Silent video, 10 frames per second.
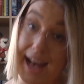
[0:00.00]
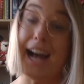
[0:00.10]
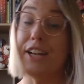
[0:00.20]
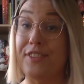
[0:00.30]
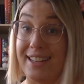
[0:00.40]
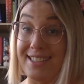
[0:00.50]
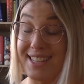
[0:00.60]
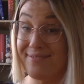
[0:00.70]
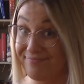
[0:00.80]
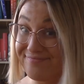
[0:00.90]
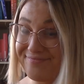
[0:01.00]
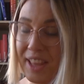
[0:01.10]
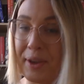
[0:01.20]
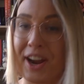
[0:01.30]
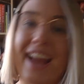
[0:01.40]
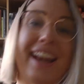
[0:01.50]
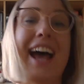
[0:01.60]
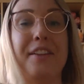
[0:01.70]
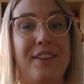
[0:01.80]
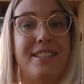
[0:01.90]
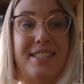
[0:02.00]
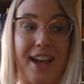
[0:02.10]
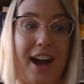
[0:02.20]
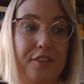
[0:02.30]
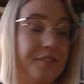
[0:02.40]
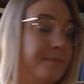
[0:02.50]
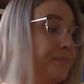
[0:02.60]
advent, there we go, an advent scarf.